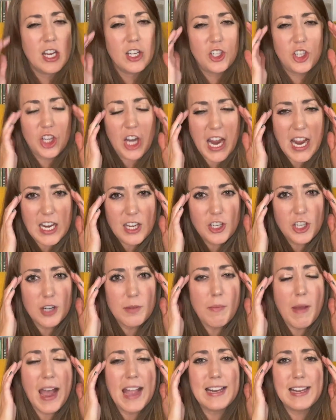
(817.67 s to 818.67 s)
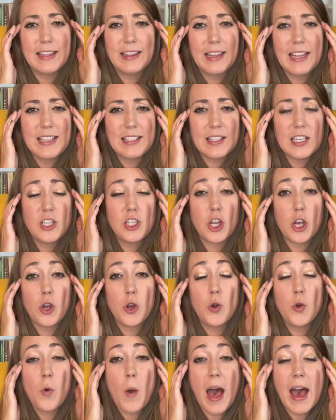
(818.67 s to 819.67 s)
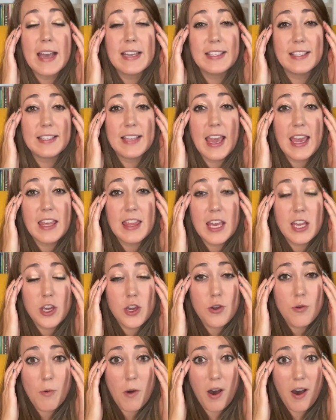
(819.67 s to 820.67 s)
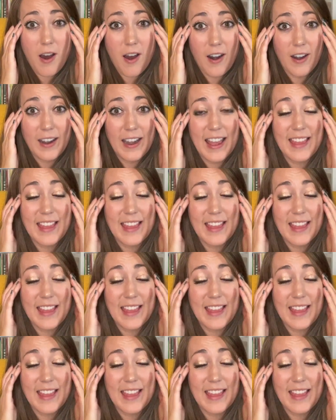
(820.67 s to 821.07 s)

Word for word: change your mind and listen to who I say that you are.